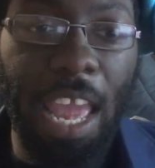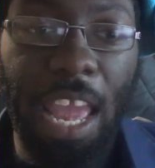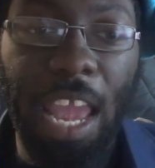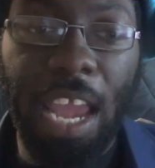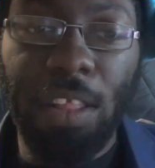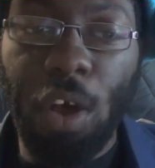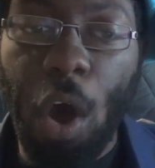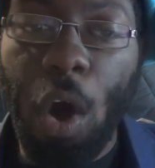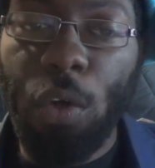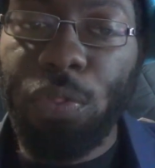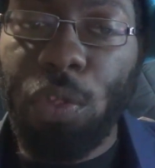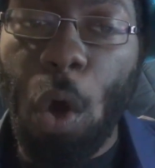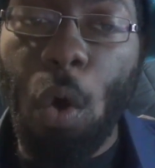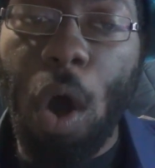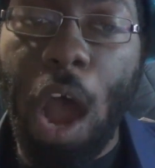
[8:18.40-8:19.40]
And
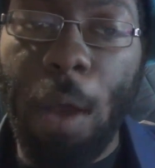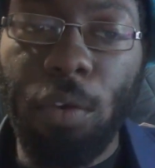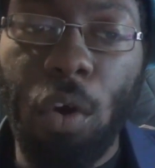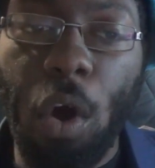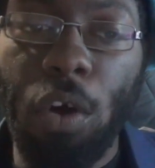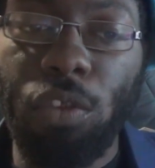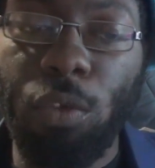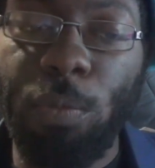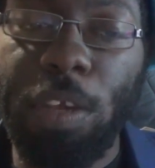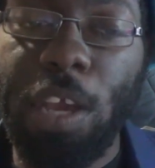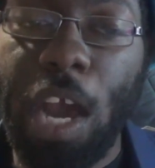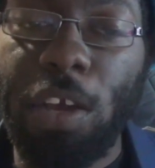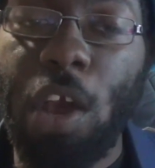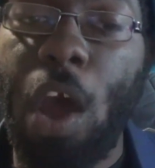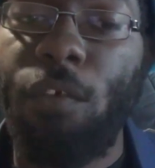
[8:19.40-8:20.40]
also, I'm going to be
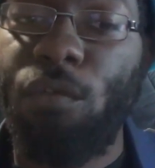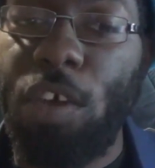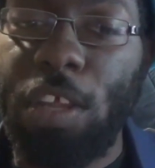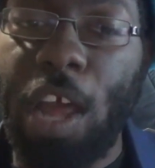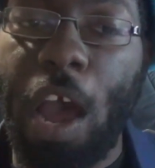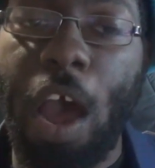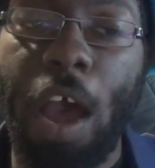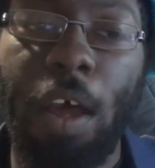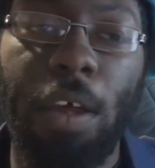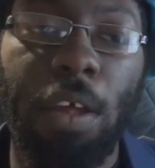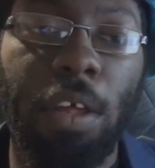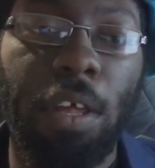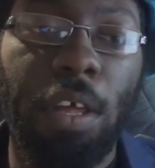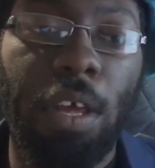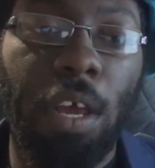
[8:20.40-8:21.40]
covering
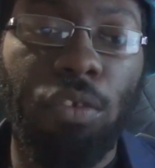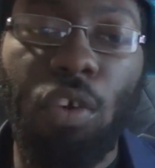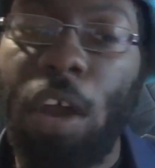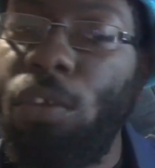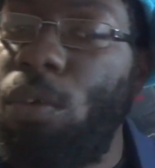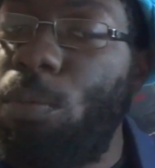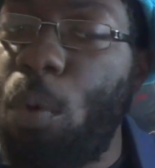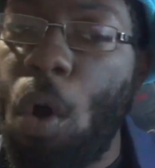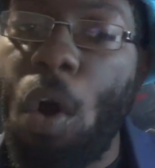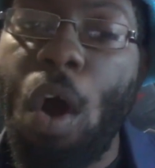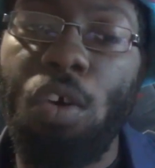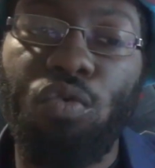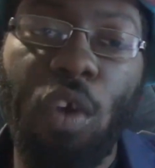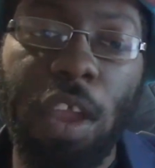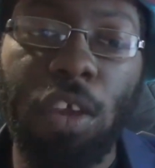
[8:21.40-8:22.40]
trying to report
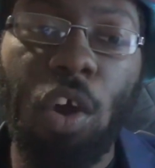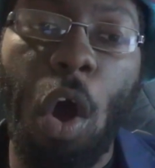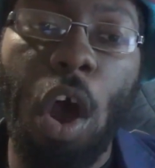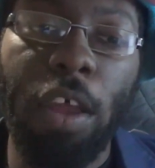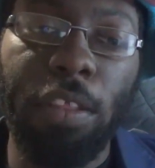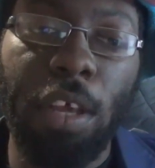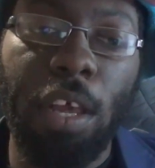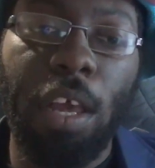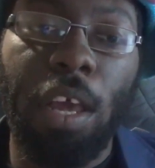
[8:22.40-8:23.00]
on QuakeCon